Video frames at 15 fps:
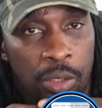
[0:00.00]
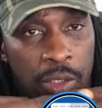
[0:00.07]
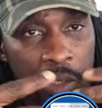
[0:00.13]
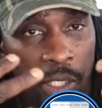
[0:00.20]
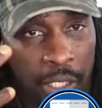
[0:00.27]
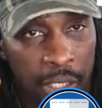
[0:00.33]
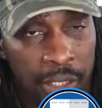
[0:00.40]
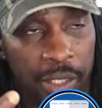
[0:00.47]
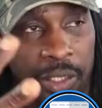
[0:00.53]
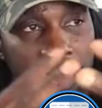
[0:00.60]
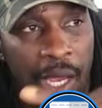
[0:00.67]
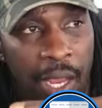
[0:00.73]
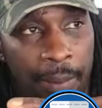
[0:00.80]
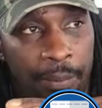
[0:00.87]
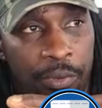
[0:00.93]
taking the
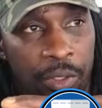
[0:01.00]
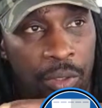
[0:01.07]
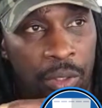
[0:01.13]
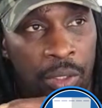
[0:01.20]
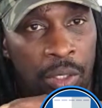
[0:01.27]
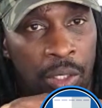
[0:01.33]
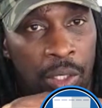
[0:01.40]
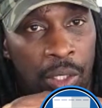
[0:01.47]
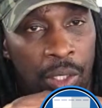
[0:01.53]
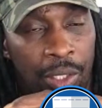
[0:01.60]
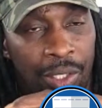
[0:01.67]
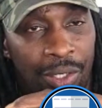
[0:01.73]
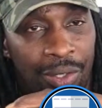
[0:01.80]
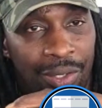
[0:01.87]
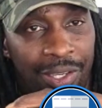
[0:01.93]
time to
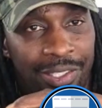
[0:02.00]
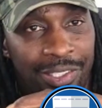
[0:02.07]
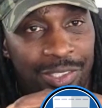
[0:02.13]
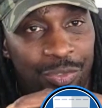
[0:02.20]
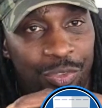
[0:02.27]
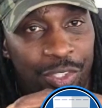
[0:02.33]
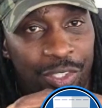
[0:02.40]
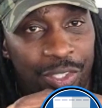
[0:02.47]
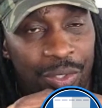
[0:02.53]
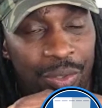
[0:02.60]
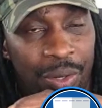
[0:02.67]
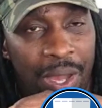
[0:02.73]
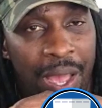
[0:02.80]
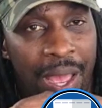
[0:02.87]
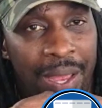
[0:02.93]
look at this
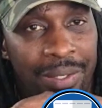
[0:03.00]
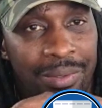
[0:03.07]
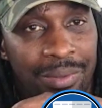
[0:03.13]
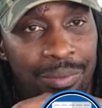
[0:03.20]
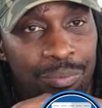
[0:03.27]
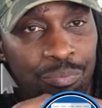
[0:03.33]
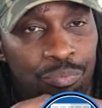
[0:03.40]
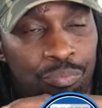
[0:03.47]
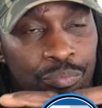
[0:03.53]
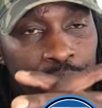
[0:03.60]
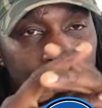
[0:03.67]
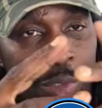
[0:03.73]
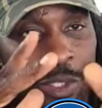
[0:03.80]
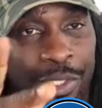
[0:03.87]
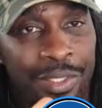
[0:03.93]
video, and
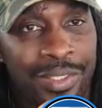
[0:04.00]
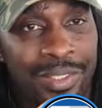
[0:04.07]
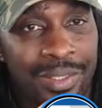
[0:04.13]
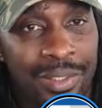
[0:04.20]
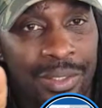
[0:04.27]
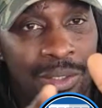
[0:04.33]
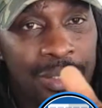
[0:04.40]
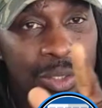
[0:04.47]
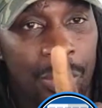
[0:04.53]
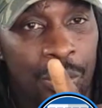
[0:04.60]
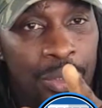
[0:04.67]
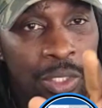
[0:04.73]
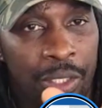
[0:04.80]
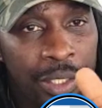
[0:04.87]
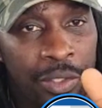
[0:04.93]
please
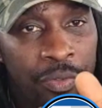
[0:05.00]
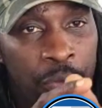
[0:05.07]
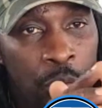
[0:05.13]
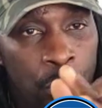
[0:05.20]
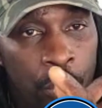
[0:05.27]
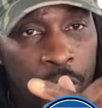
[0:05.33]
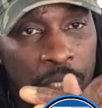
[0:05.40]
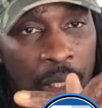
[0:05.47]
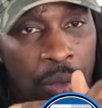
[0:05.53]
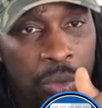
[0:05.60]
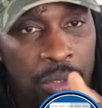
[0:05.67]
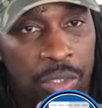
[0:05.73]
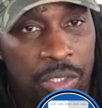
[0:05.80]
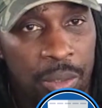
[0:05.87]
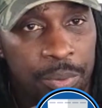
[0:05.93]
don't leave
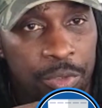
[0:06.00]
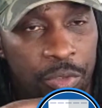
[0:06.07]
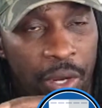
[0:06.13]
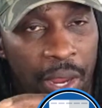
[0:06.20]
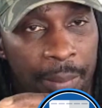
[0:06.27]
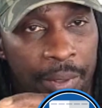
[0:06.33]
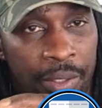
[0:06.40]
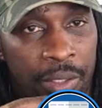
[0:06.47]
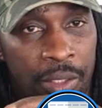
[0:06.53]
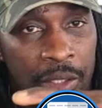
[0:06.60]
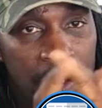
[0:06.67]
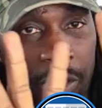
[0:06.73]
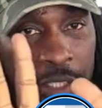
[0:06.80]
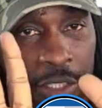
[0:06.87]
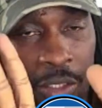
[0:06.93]
without subscribing.
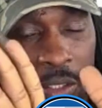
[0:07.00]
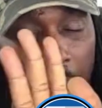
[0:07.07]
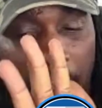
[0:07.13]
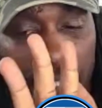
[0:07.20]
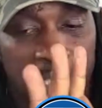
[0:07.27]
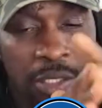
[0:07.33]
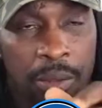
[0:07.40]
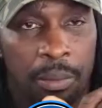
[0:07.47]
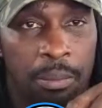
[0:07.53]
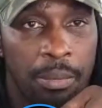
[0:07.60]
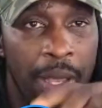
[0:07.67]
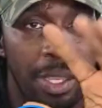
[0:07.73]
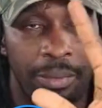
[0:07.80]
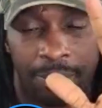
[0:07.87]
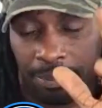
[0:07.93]
See you guys. Bye.